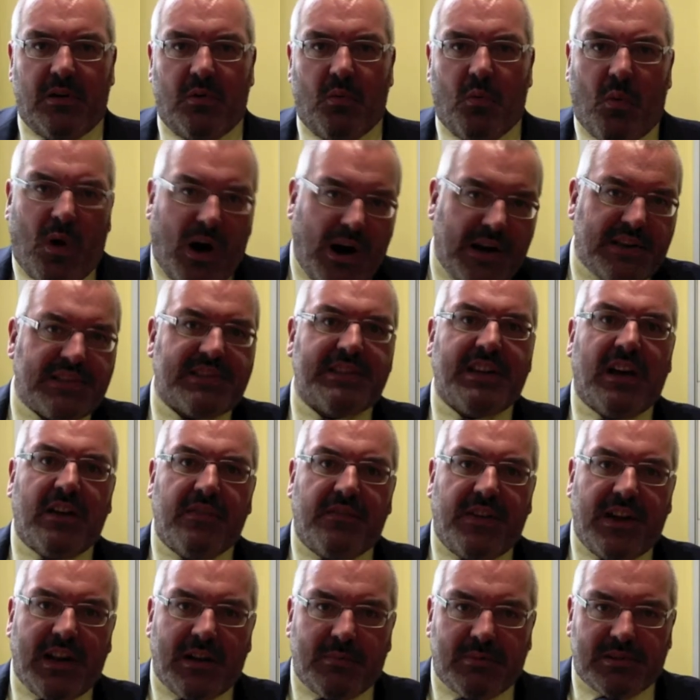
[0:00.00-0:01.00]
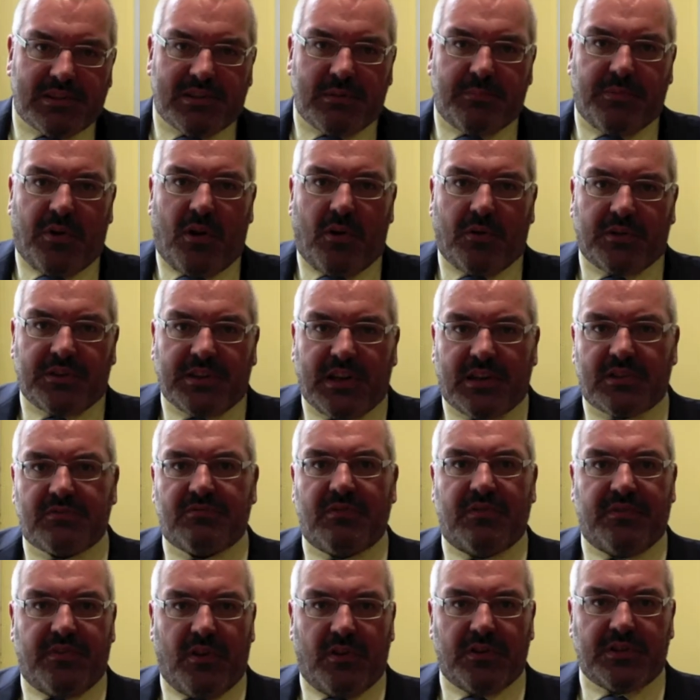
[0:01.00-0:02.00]
Why isn't it available as a podcast
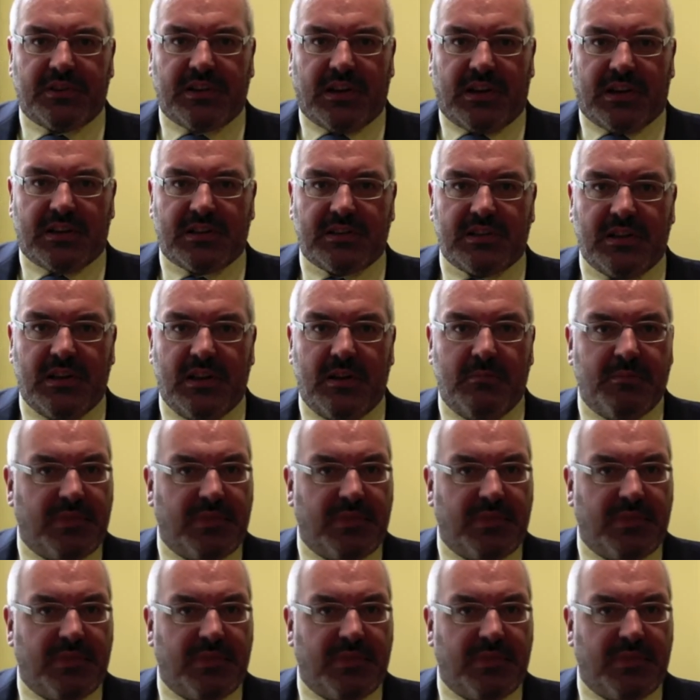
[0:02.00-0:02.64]
or a vodcast?